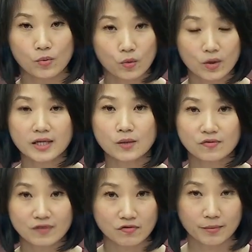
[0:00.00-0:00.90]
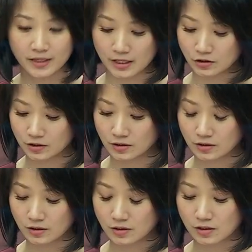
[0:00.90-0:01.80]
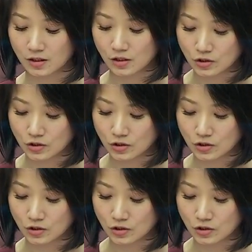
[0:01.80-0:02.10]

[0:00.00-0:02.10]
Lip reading: We are working with government agencies,